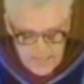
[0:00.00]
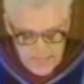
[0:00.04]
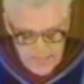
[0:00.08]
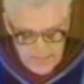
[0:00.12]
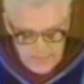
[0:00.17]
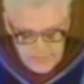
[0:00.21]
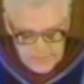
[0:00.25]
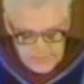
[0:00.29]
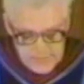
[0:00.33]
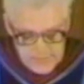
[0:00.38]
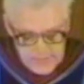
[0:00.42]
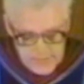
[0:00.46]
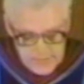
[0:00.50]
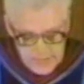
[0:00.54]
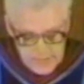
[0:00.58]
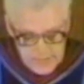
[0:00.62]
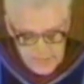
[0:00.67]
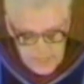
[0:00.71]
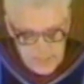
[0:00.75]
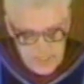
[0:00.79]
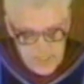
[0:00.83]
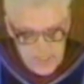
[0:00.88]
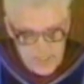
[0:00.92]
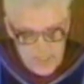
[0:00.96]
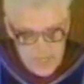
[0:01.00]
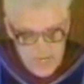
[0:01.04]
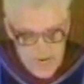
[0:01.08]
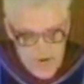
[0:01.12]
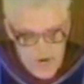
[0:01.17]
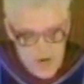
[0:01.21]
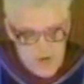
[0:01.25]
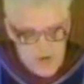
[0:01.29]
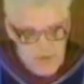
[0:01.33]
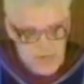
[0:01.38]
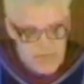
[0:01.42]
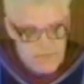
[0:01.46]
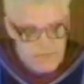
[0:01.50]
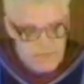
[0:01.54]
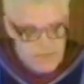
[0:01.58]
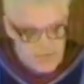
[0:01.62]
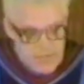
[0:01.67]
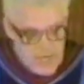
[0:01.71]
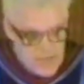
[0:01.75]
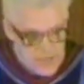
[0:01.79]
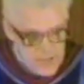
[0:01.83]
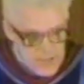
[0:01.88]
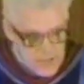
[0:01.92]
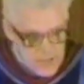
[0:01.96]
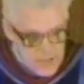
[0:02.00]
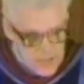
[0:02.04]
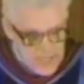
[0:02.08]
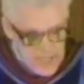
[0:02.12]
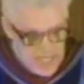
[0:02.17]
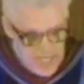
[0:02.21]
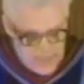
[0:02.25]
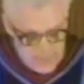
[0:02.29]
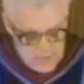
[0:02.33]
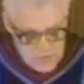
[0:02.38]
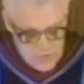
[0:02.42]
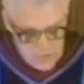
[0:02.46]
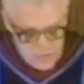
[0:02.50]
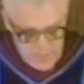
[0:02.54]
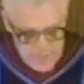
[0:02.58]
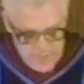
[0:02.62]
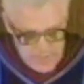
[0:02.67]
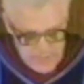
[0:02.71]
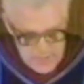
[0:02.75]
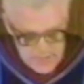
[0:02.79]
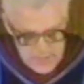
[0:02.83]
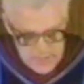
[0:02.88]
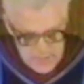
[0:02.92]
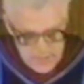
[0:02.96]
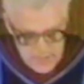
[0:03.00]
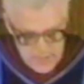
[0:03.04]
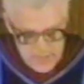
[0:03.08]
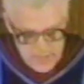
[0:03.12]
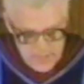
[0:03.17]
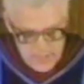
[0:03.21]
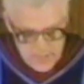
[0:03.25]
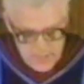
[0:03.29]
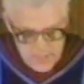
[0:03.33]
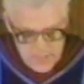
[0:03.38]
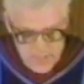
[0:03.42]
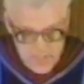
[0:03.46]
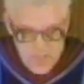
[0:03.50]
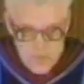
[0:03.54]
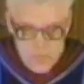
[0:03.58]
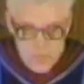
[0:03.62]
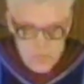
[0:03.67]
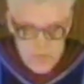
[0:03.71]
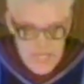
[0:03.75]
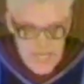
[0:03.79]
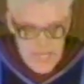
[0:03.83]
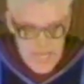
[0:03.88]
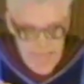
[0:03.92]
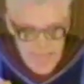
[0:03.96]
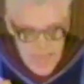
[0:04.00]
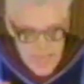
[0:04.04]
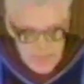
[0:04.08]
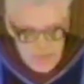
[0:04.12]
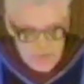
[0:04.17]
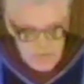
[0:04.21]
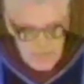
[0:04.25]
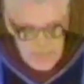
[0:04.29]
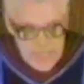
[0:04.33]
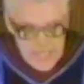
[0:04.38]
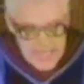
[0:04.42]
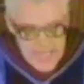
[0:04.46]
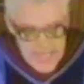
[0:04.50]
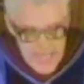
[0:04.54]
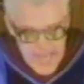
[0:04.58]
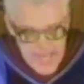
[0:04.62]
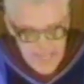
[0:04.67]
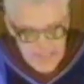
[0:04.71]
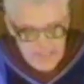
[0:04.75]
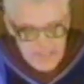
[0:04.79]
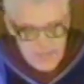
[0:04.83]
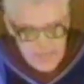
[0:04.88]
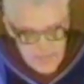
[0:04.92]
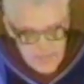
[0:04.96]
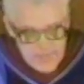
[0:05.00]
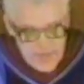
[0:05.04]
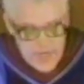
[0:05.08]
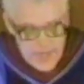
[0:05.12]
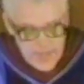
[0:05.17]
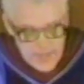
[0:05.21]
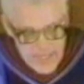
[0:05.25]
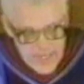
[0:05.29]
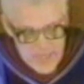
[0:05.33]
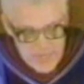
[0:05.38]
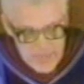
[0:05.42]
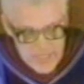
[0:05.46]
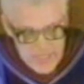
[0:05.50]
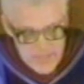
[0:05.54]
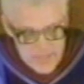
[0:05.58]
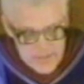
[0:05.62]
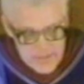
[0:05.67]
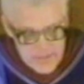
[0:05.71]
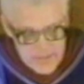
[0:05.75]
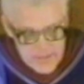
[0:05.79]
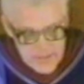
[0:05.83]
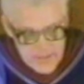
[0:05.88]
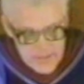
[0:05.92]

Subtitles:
love, our love for others can have no limits. We actually can love our enemies.